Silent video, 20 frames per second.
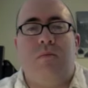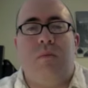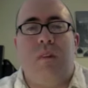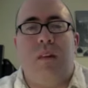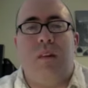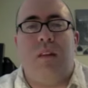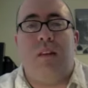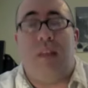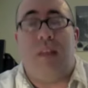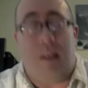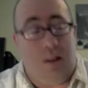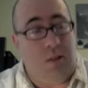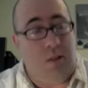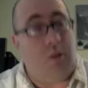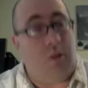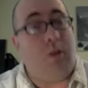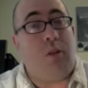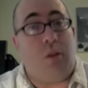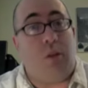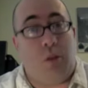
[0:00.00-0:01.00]
Yeah,
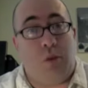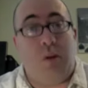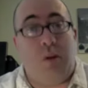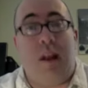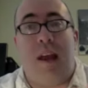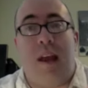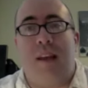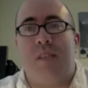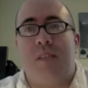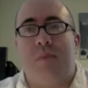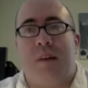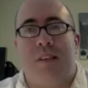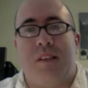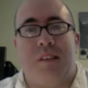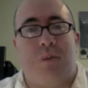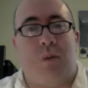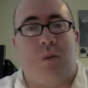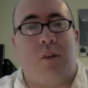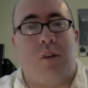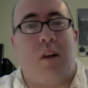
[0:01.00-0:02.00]
there are the three aspects
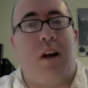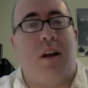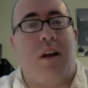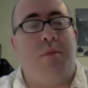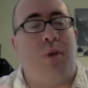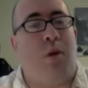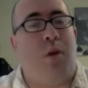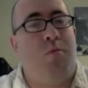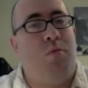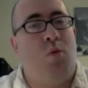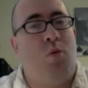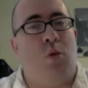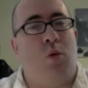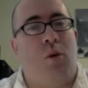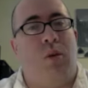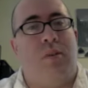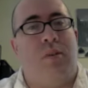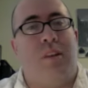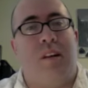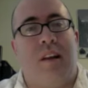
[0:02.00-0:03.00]
that we'll talk about
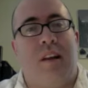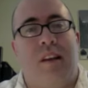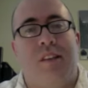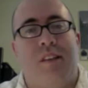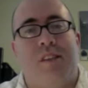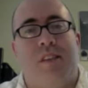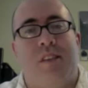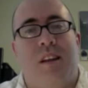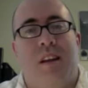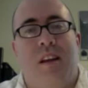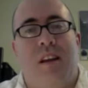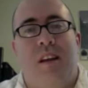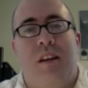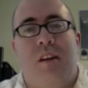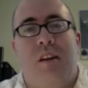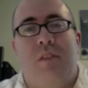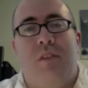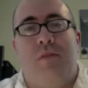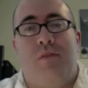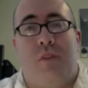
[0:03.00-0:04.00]
more over the next
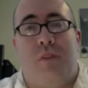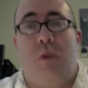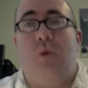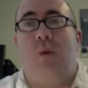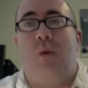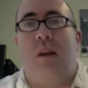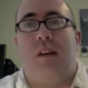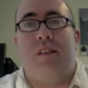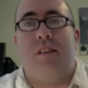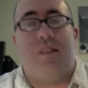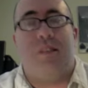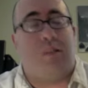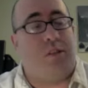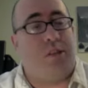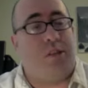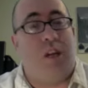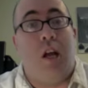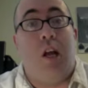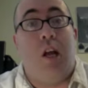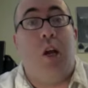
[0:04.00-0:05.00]
few weeks.
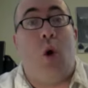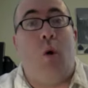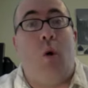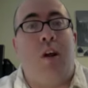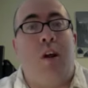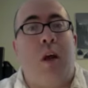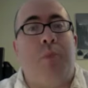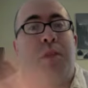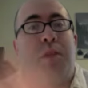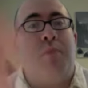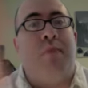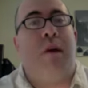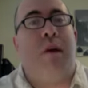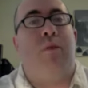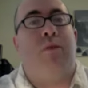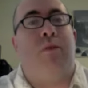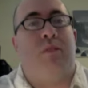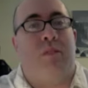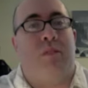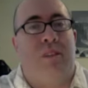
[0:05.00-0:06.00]
There's going up the
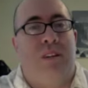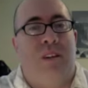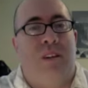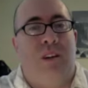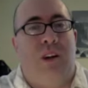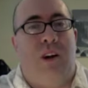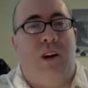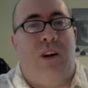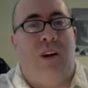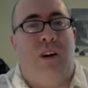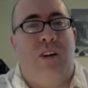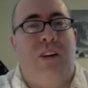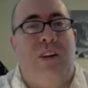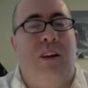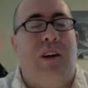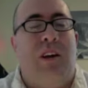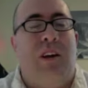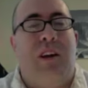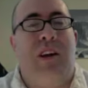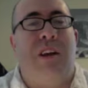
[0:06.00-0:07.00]
mountain
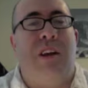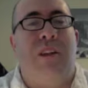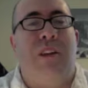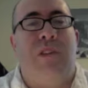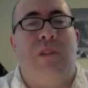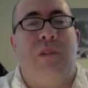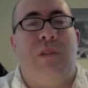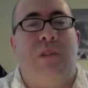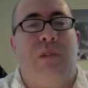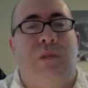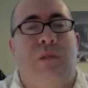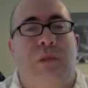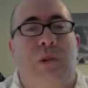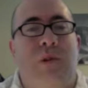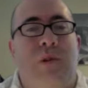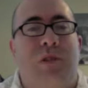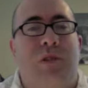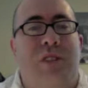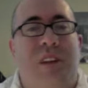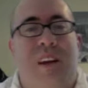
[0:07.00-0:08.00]
en
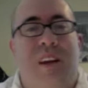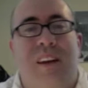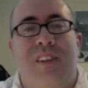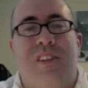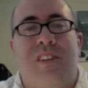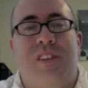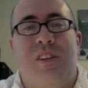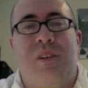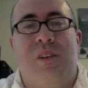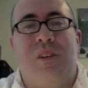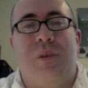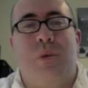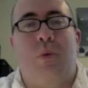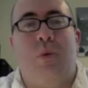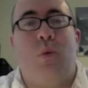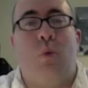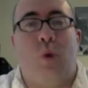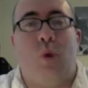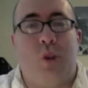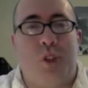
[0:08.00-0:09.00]
route to
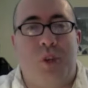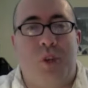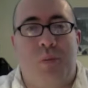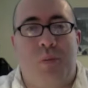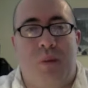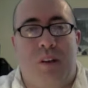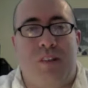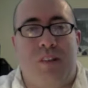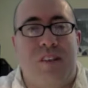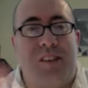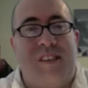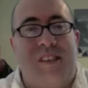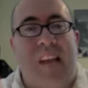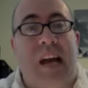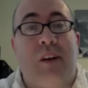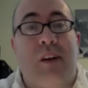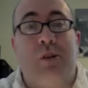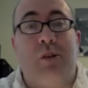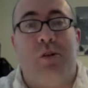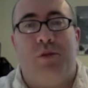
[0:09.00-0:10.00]
worshiping, to
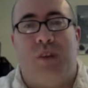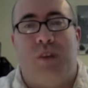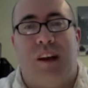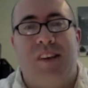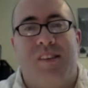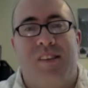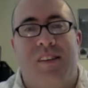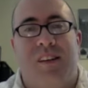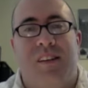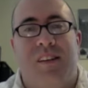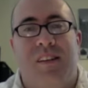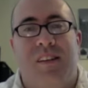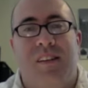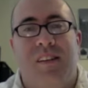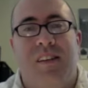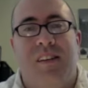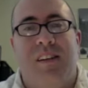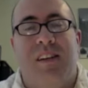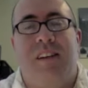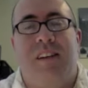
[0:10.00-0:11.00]
sacrificing
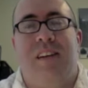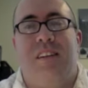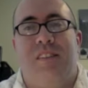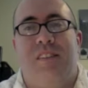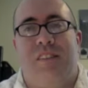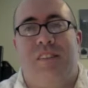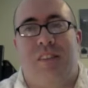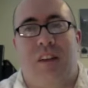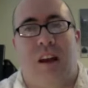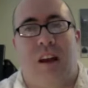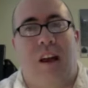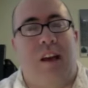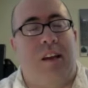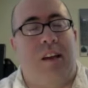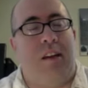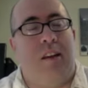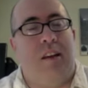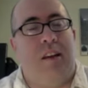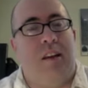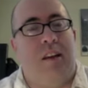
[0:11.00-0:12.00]
to
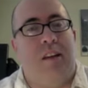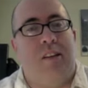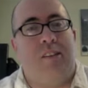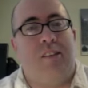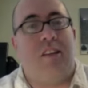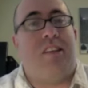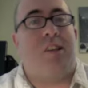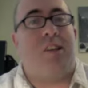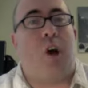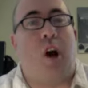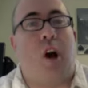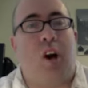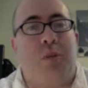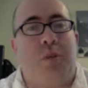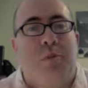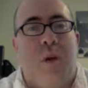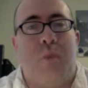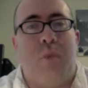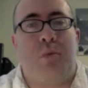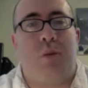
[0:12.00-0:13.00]
God. So that's heart
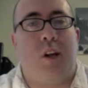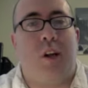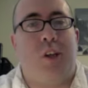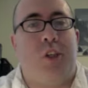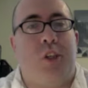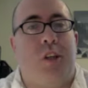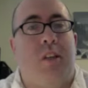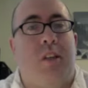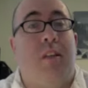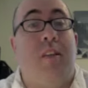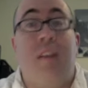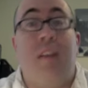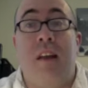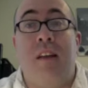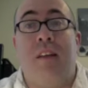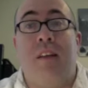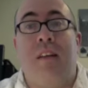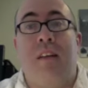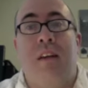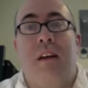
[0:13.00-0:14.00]
preparation. And
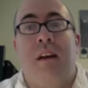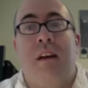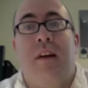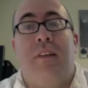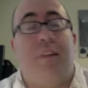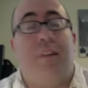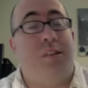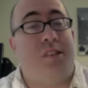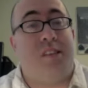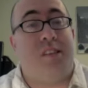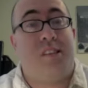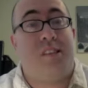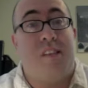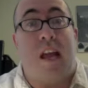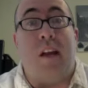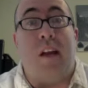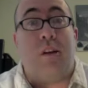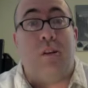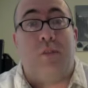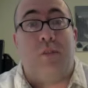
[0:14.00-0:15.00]
then there's the
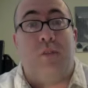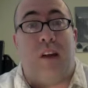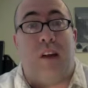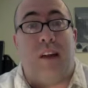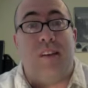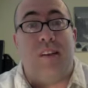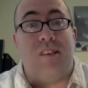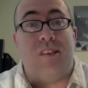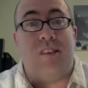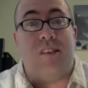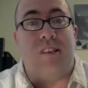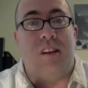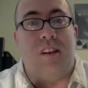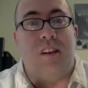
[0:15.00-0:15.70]
sacrifice.